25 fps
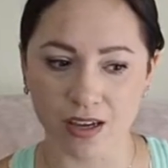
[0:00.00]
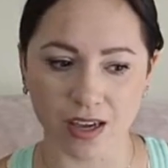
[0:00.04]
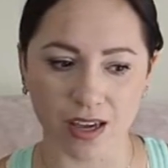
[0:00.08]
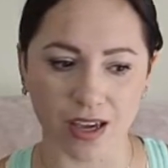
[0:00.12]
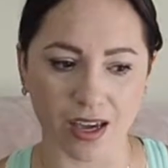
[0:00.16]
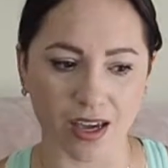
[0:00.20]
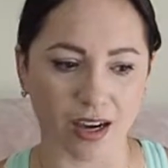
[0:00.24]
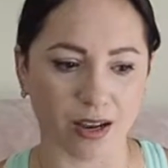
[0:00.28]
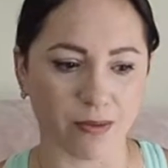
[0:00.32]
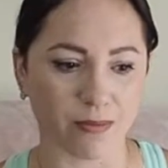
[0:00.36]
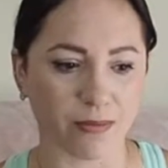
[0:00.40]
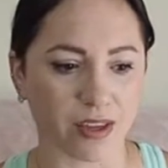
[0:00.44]

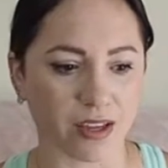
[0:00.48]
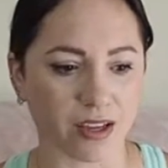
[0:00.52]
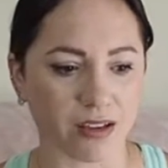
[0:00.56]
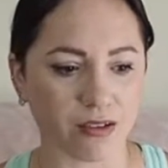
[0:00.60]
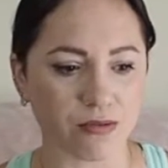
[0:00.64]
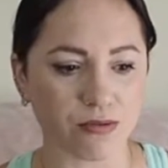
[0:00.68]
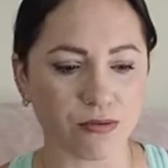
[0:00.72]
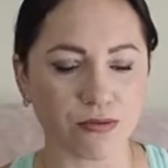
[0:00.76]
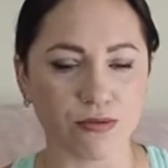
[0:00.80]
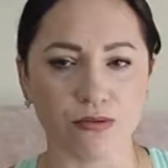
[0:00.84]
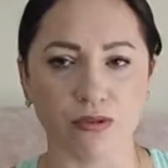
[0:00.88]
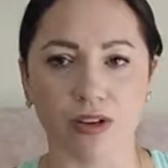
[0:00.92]
And I'm like,
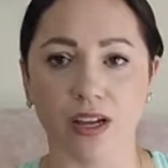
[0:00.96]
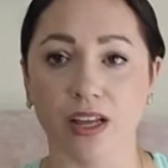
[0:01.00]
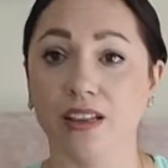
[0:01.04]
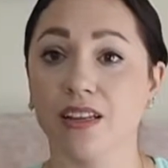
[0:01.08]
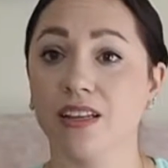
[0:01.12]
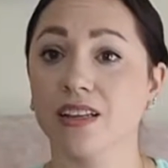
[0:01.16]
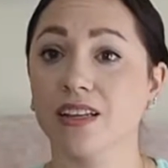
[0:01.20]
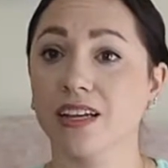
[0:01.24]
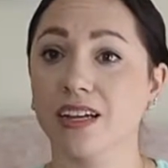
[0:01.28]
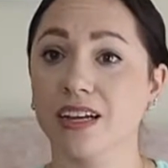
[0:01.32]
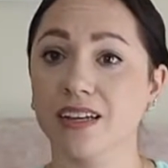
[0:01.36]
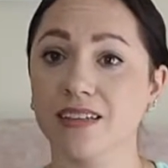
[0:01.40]
ooh. And
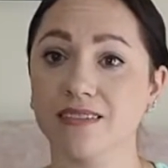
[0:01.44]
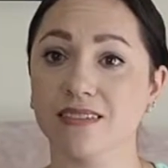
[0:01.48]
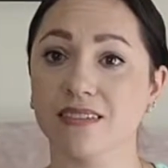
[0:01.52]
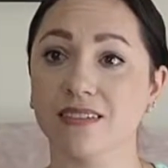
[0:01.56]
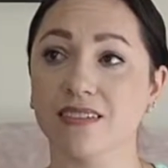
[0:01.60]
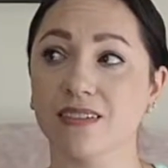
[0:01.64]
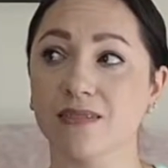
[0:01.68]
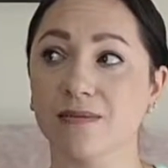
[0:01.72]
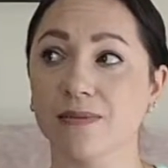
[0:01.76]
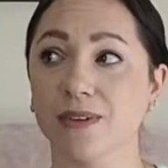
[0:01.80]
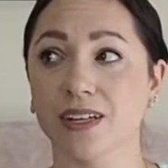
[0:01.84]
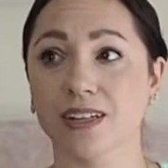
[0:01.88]
then, like I
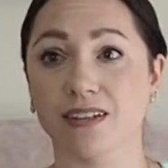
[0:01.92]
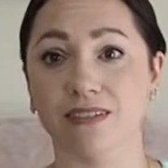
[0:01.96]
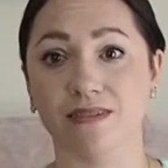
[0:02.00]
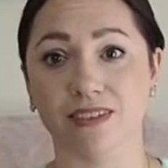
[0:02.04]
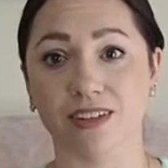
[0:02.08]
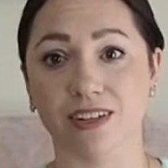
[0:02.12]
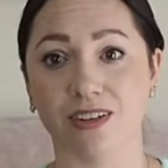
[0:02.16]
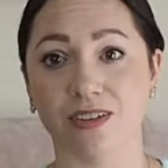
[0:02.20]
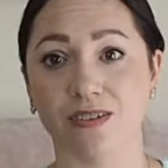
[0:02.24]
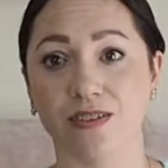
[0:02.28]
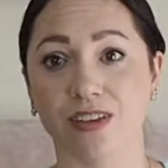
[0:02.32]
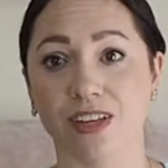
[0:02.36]
said in my other
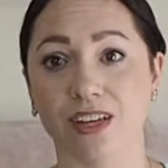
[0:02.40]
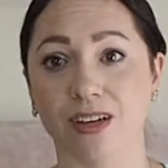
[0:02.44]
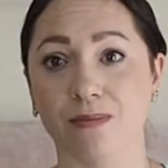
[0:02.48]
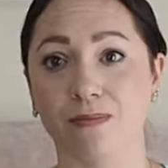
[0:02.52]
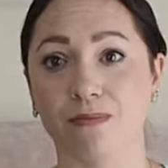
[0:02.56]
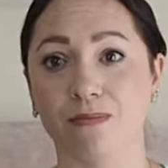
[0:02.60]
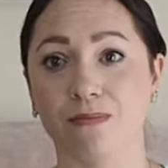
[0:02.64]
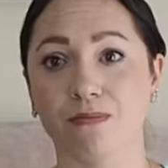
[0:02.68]
video, like,